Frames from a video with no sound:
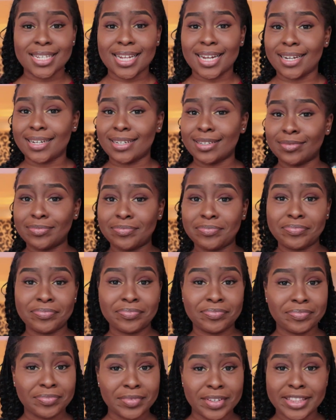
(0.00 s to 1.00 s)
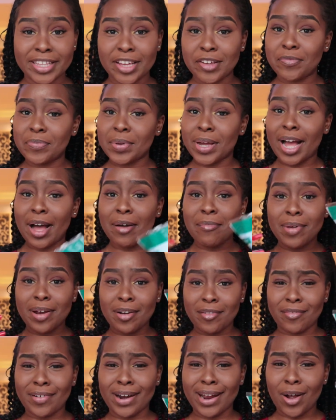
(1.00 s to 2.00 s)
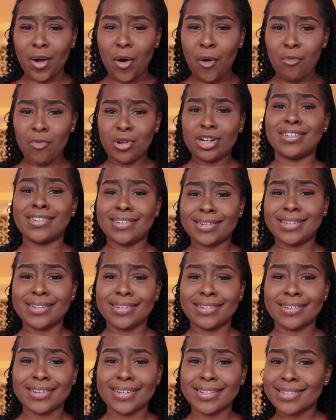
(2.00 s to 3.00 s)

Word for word: Like, they've become a rare commodity.